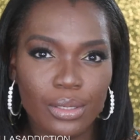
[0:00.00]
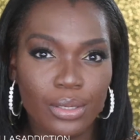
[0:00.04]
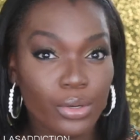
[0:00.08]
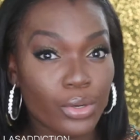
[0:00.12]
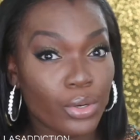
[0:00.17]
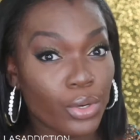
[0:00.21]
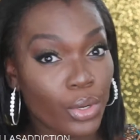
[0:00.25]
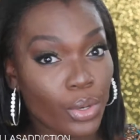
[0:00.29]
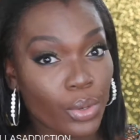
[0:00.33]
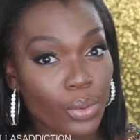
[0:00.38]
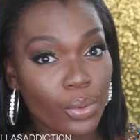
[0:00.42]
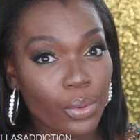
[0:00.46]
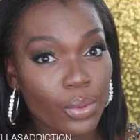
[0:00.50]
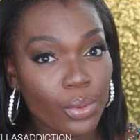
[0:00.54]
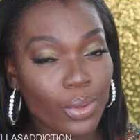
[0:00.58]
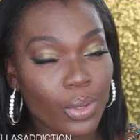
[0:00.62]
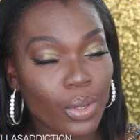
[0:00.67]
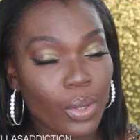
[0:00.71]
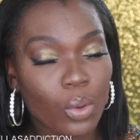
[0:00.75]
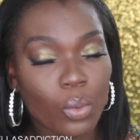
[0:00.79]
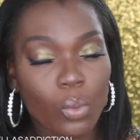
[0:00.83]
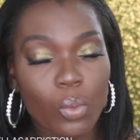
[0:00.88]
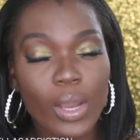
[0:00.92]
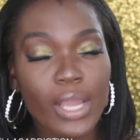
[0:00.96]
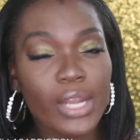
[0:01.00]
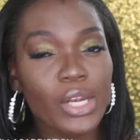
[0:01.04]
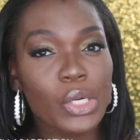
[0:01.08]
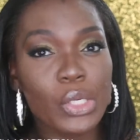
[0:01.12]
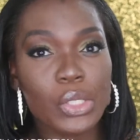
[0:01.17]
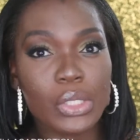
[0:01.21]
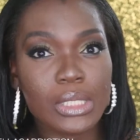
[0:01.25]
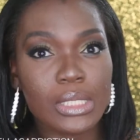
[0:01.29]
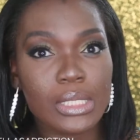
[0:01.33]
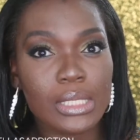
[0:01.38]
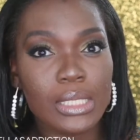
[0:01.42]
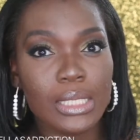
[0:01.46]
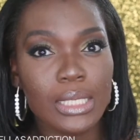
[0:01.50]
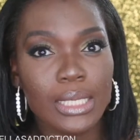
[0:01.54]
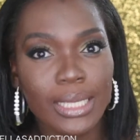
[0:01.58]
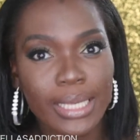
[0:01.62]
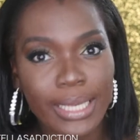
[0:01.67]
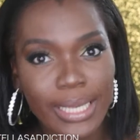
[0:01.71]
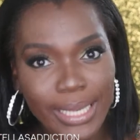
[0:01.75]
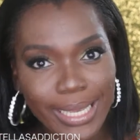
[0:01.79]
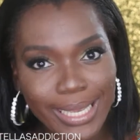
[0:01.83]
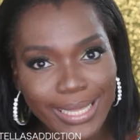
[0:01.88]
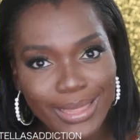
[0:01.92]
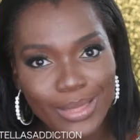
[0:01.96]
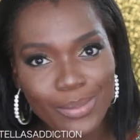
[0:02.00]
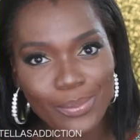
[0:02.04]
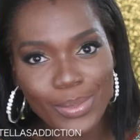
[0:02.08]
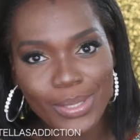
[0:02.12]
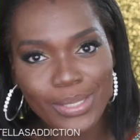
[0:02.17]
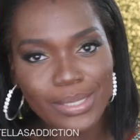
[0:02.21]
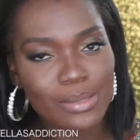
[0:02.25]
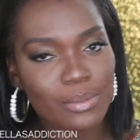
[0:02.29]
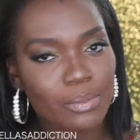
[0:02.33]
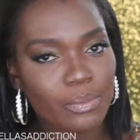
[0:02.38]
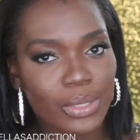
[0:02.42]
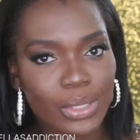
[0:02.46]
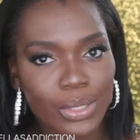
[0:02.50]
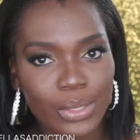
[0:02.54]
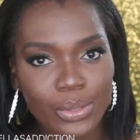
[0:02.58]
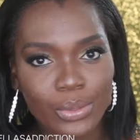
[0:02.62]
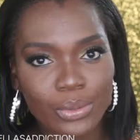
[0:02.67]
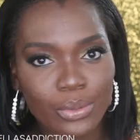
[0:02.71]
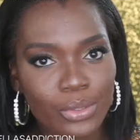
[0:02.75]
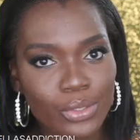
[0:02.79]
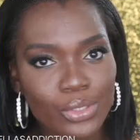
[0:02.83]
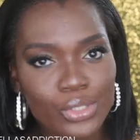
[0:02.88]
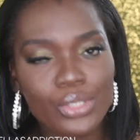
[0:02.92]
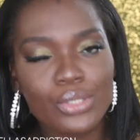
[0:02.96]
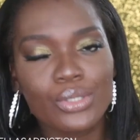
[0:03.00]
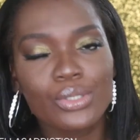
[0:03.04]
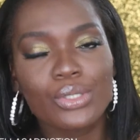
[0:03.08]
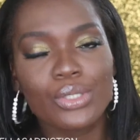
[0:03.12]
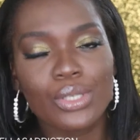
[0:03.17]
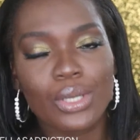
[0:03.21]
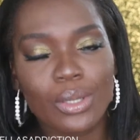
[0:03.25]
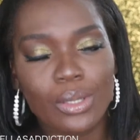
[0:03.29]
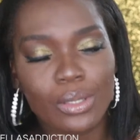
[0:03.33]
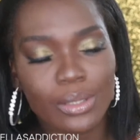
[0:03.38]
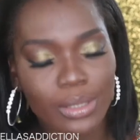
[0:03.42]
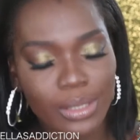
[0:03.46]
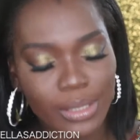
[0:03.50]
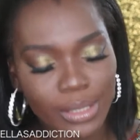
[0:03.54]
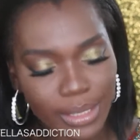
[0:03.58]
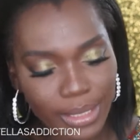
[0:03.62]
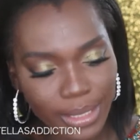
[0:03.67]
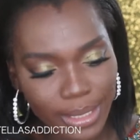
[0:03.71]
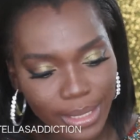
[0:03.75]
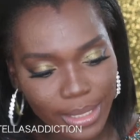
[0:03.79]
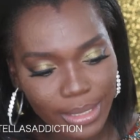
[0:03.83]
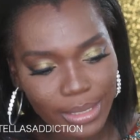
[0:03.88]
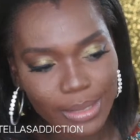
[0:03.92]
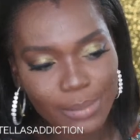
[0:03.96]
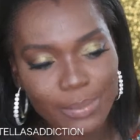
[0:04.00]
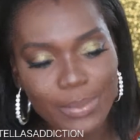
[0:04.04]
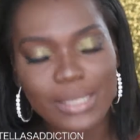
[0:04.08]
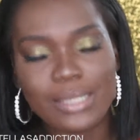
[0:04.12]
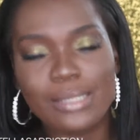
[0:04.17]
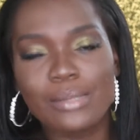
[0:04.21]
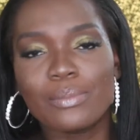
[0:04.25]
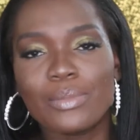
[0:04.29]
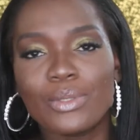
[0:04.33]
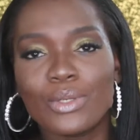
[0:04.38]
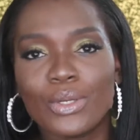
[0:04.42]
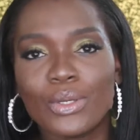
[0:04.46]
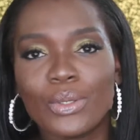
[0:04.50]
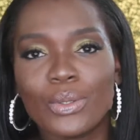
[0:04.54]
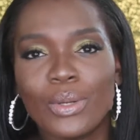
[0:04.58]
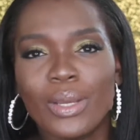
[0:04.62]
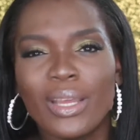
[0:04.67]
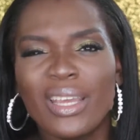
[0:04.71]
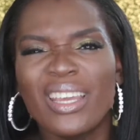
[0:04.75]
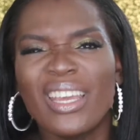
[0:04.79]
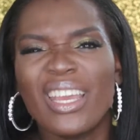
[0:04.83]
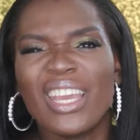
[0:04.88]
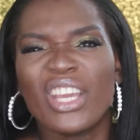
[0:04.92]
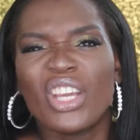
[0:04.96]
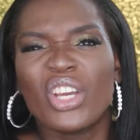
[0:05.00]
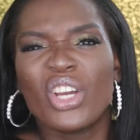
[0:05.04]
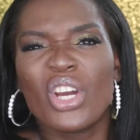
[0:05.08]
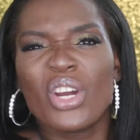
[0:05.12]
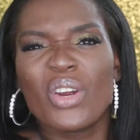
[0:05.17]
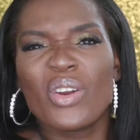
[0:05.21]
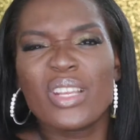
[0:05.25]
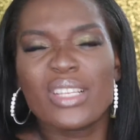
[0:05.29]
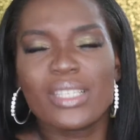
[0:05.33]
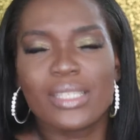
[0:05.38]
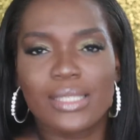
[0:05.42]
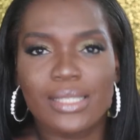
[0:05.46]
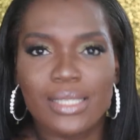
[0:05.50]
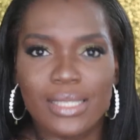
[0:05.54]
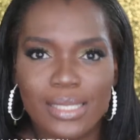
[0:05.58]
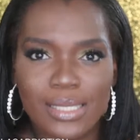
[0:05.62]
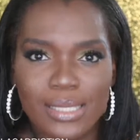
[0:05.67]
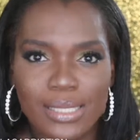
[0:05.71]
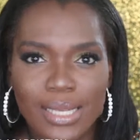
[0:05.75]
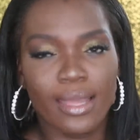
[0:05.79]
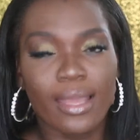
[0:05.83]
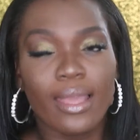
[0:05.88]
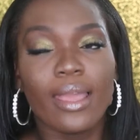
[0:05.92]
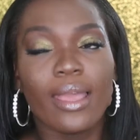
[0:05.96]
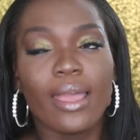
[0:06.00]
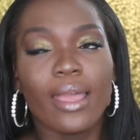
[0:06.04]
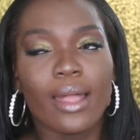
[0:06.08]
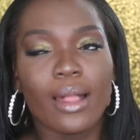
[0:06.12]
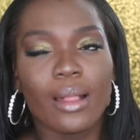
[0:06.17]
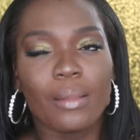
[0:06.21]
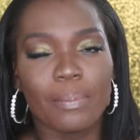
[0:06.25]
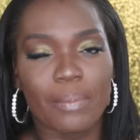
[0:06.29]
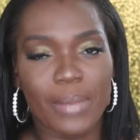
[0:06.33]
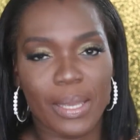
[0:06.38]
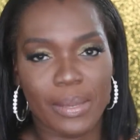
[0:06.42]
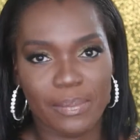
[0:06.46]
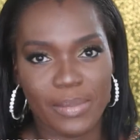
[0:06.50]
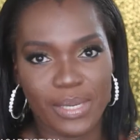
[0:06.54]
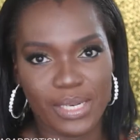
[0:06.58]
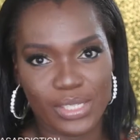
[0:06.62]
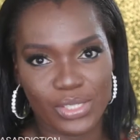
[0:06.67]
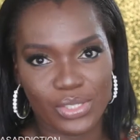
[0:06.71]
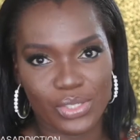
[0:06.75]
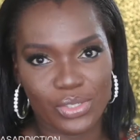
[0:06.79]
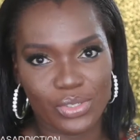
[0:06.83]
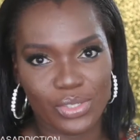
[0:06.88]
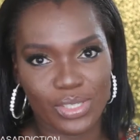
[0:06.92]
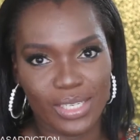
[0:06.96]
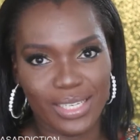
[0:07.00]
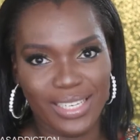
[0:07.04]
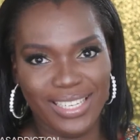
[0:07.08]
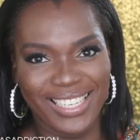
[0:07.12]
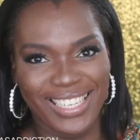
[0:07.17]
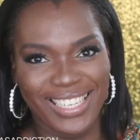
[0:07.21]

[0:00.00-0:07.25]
No? Why not? Hit the button below. Don't dull. Hit the button below. Encourage your sister. Help my ministry.